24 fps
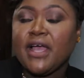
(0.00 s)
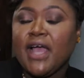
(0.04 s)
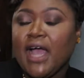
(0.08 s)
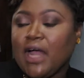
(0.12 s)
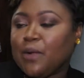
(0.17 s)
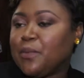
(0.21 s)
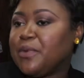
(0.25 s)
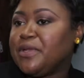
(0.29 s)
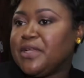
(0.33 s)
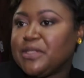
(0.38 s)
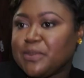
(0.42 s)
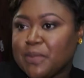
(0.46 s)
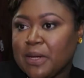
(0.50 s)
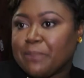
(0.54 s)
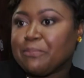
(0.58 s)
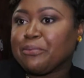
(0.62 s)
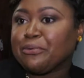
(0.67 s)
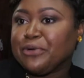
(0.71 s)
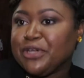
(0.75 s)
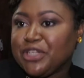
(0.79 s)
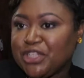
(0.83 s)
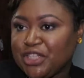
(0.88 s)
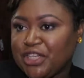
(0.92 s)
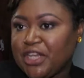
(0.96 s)
and we need to
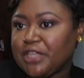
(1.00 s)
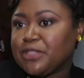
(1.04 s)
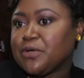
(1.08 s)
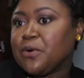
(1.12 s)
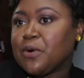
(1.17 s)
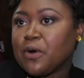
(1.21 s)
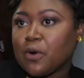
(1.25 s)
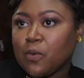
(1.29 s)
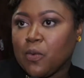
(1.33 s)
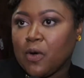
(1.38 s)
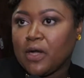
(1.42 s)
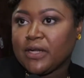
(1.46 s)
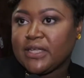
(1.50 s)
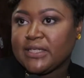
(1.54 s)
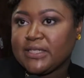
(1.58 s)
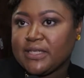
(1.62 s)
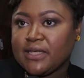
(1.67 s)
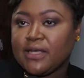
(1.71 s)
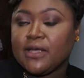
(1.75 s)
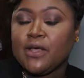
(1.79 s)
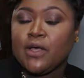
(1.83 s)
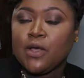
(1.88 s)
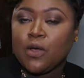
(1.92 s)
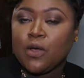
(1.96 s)
appreciate our quality,